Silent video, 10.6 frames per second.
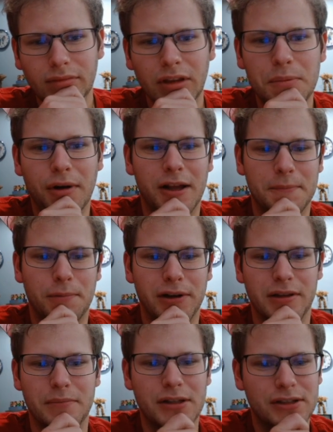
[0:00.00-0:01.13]
probably put in the
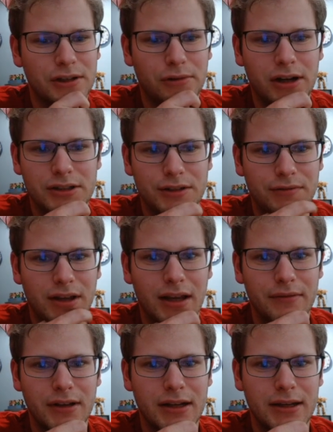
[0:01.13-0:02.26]
Mystic locks if you have
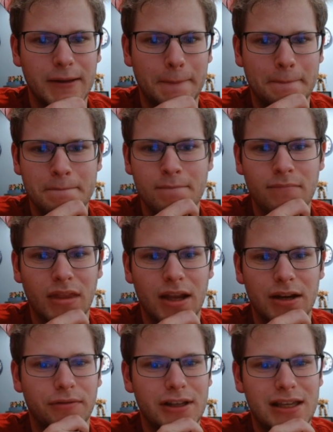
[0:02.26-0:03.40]
any. You
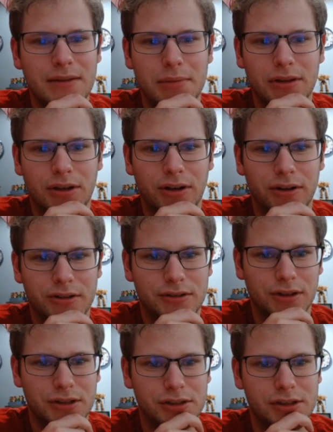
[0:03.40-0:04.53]
definitely keep in the card
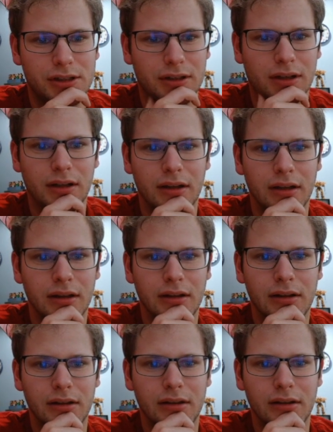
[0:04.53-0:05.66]
destruction.
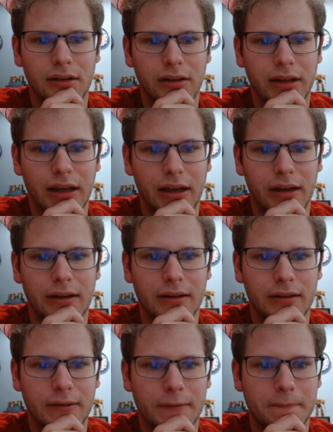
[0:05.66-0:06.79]
Yeah,
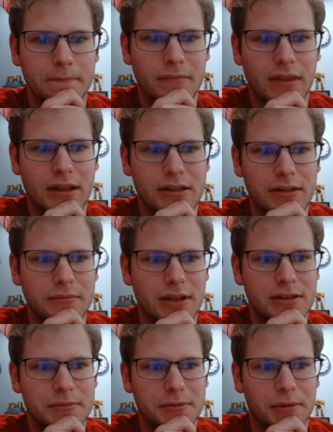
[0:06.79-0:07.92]
that
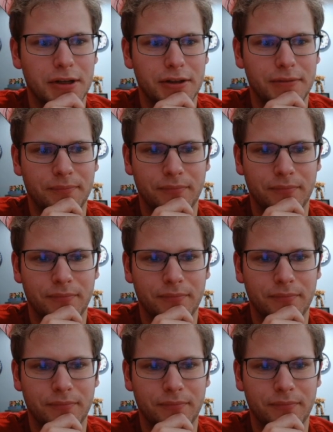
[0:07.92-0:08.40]
seems pretty good.